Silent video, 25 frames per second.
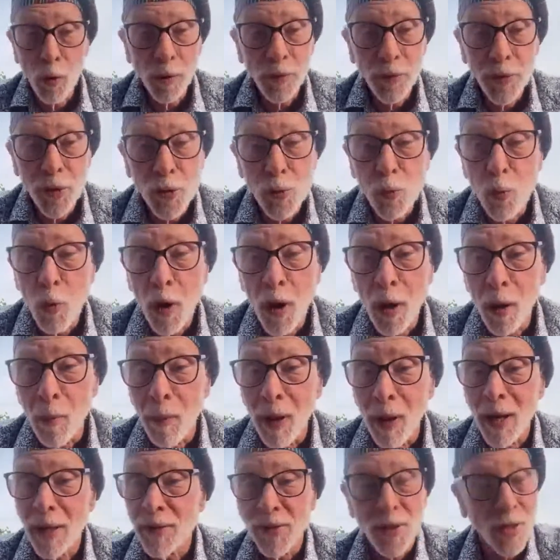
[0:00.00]
world as
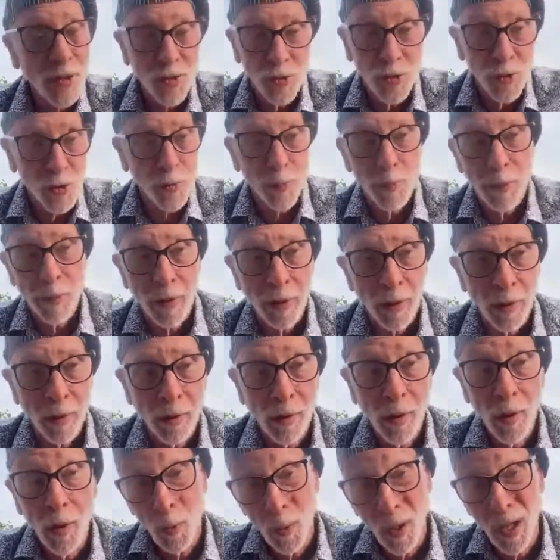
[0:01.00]
well. My attention
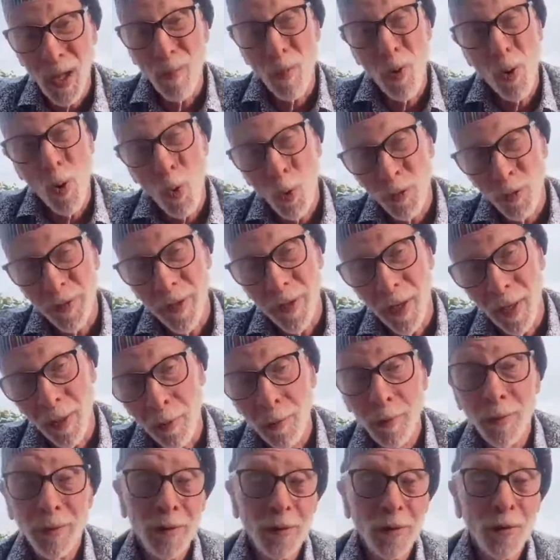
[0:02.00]
span, well, I'm old
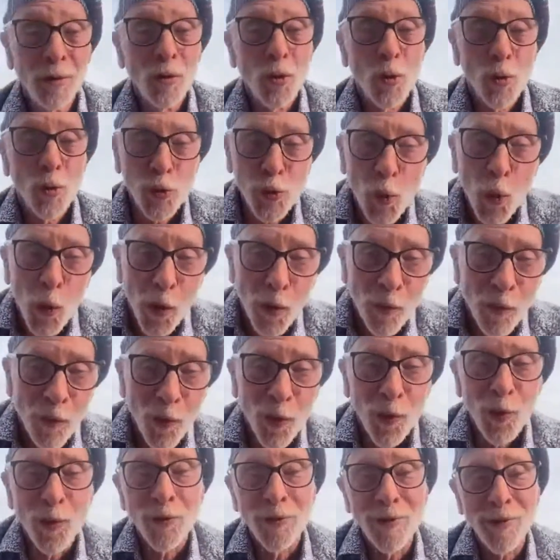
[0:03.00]
now, or sort
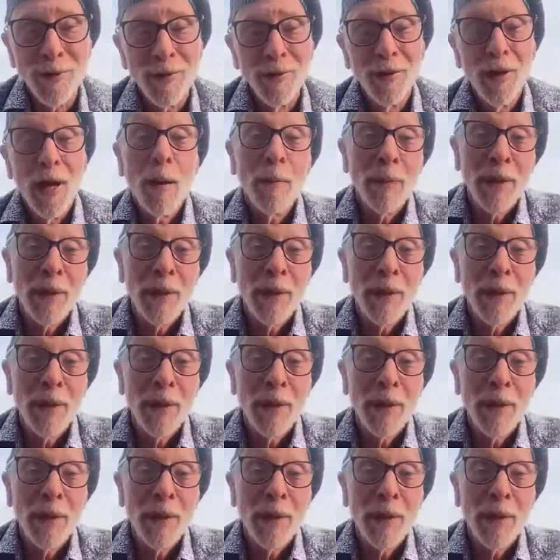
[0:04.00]
of old.